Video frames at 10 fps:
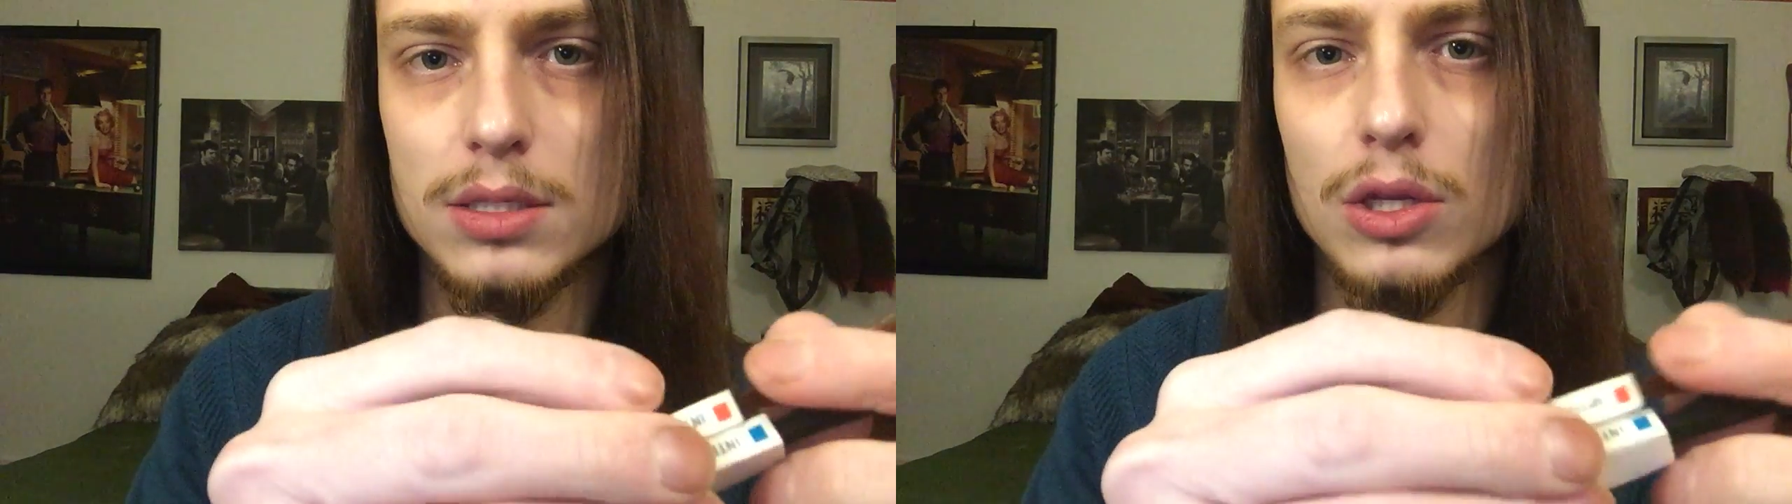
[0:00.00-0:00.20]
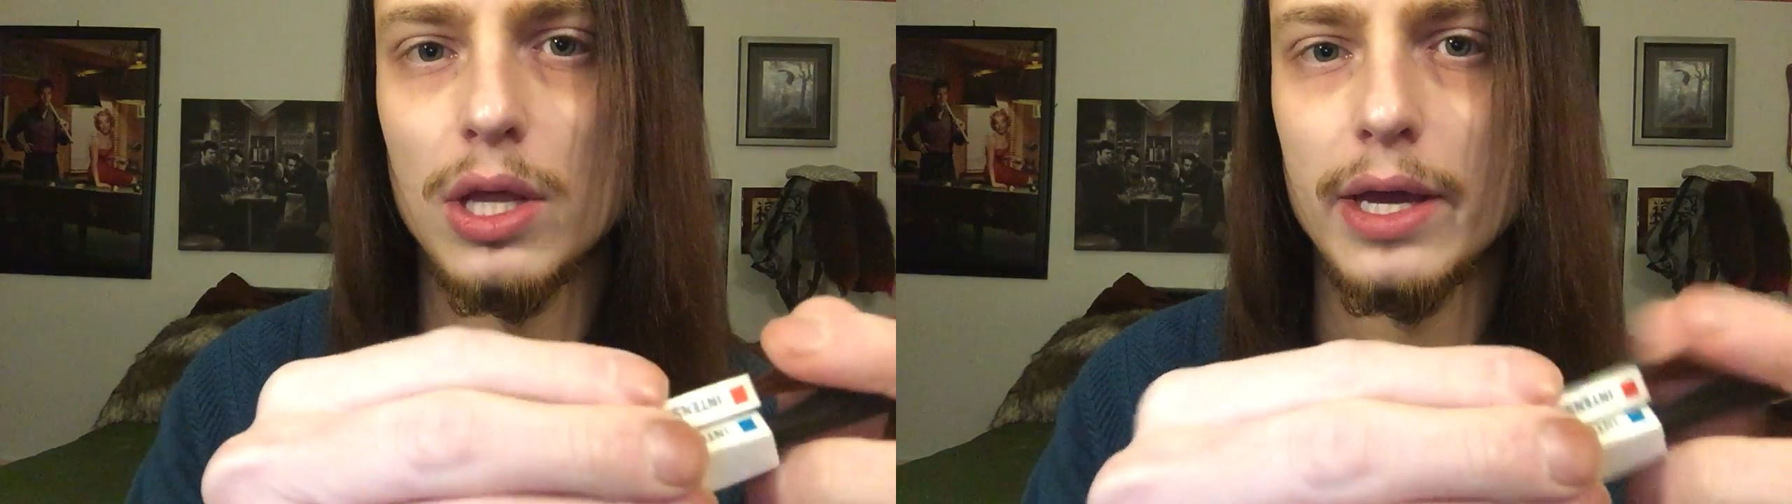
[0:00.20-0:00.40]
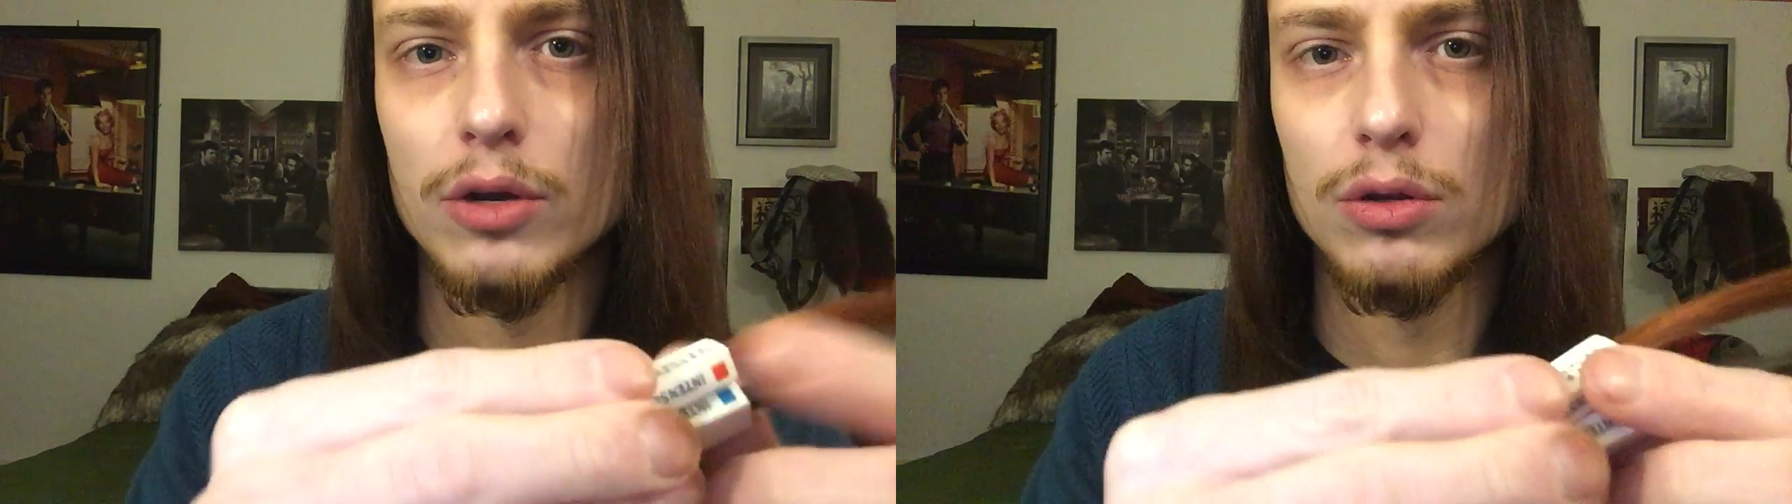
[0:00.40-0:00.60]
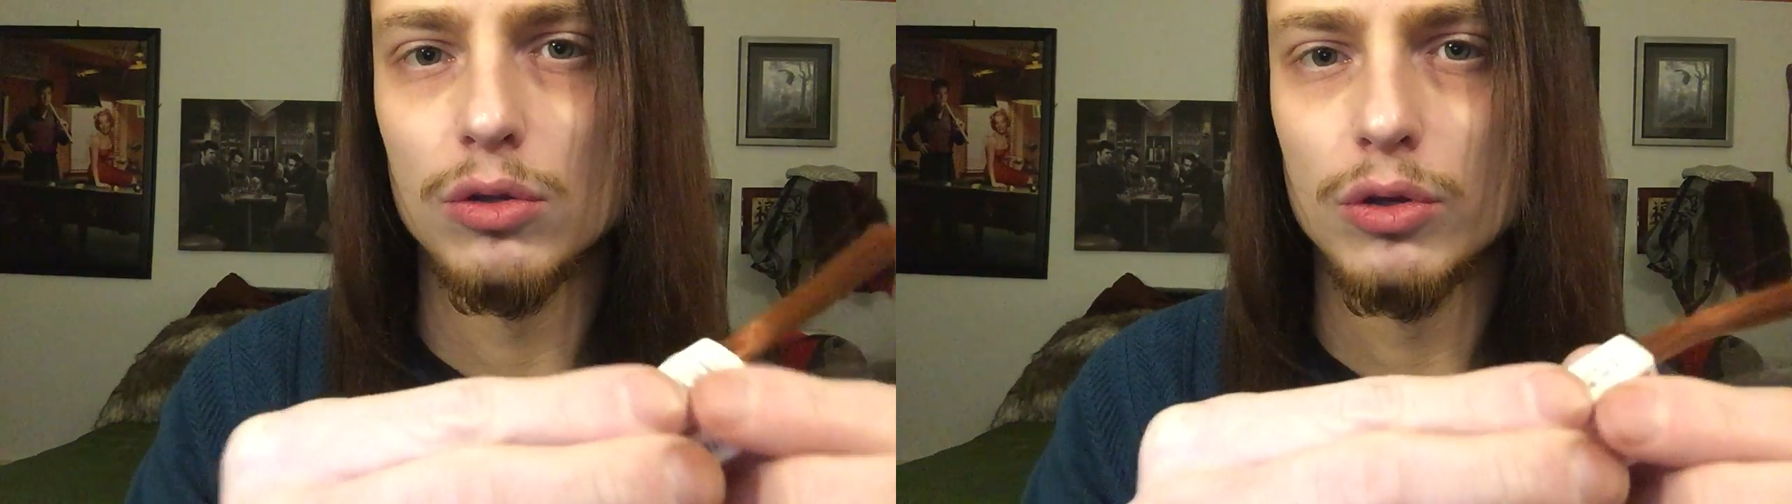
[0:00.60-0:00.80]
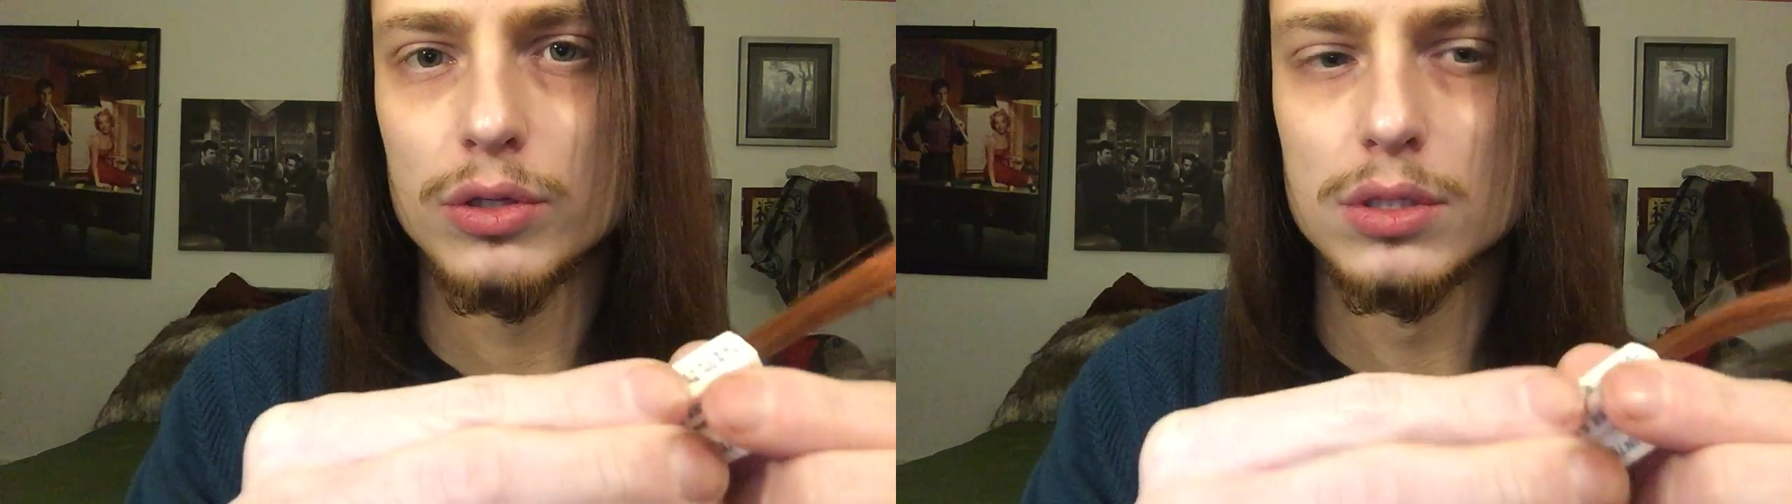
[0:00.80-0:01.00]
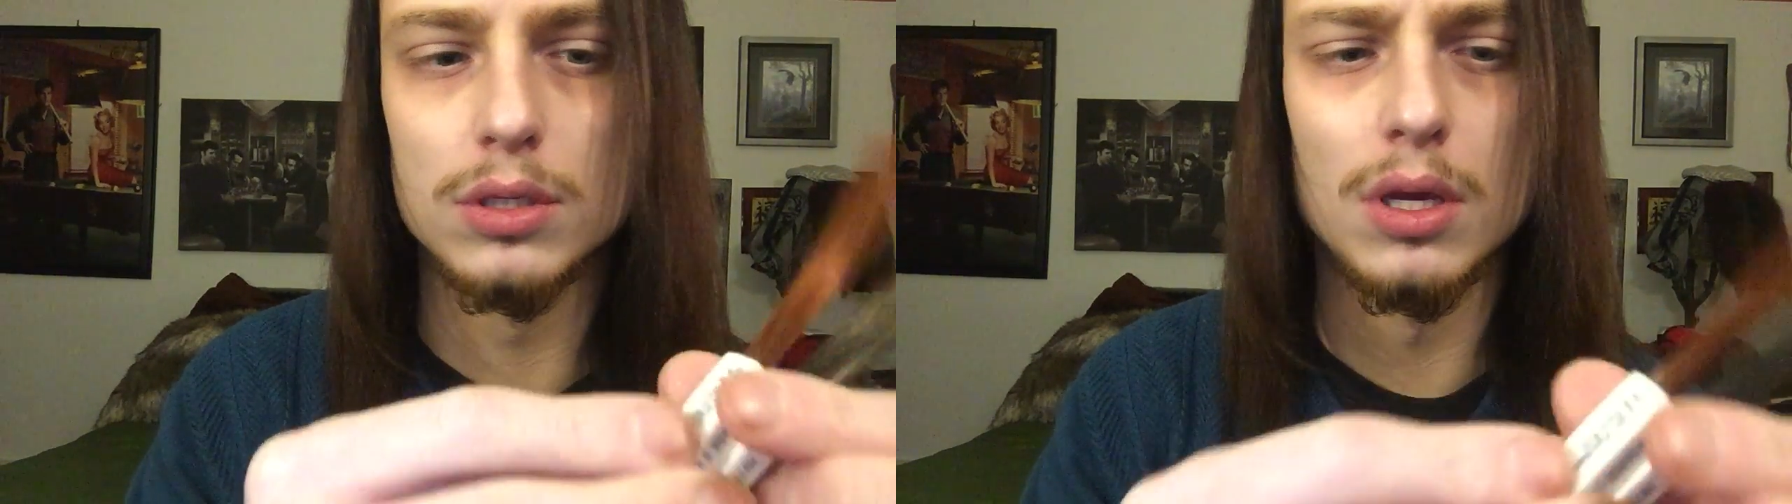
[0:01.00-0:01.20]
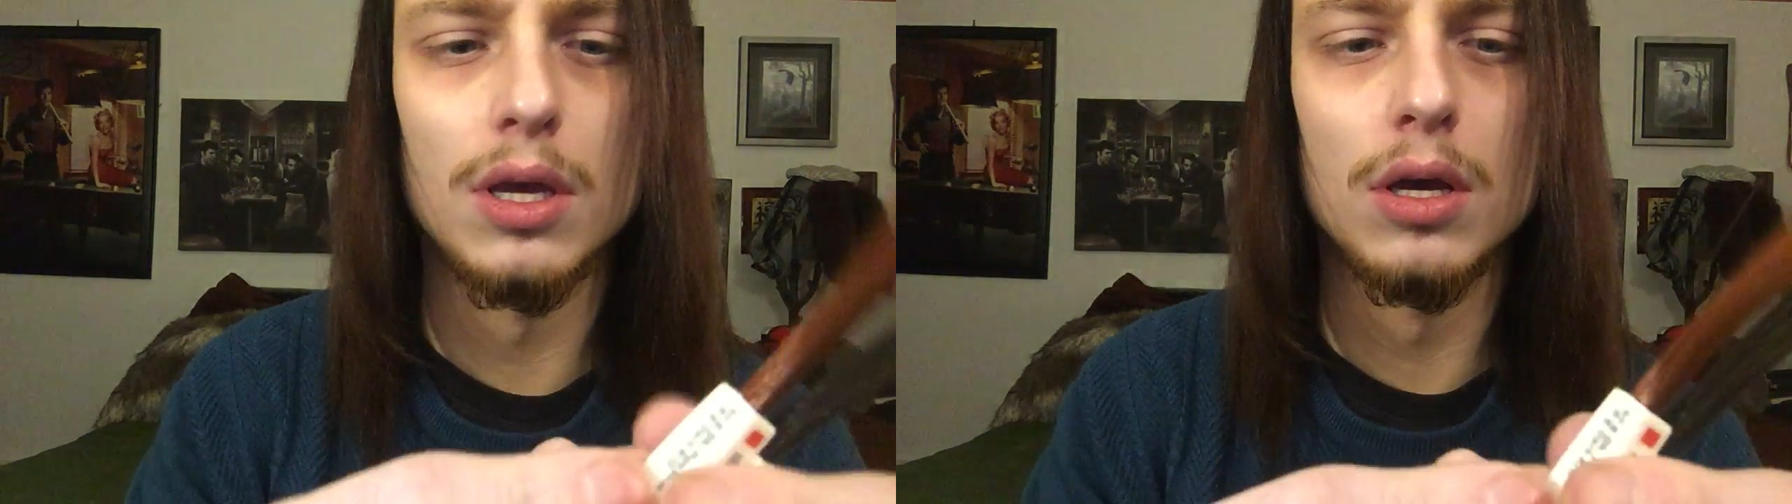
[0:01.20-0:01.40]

the lighter it looks.